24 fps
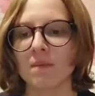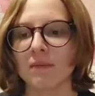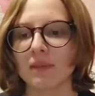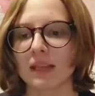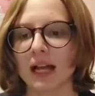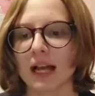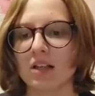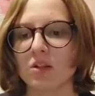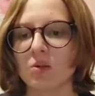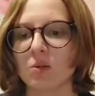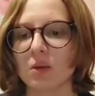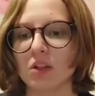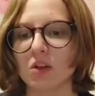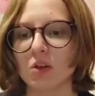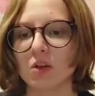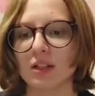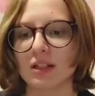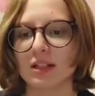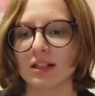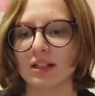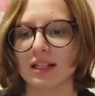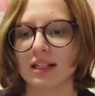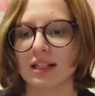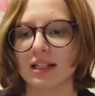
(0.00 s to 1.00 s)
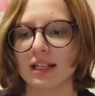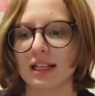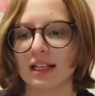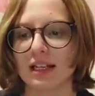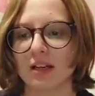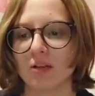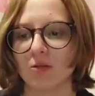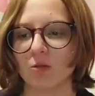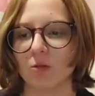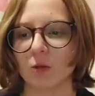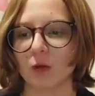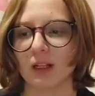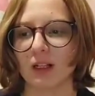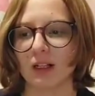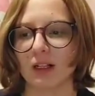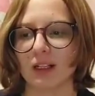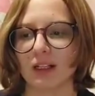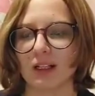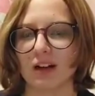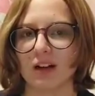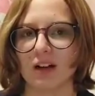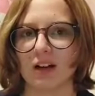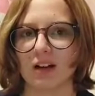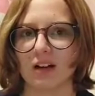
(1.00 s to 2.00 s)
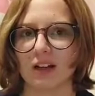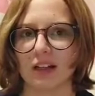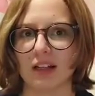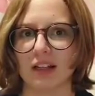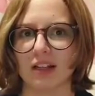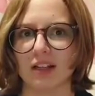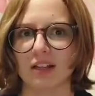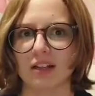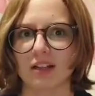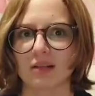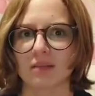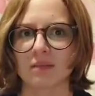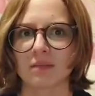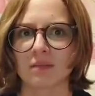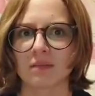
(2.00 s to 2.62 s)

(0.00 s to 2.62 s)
That's when you can see that he really got, like...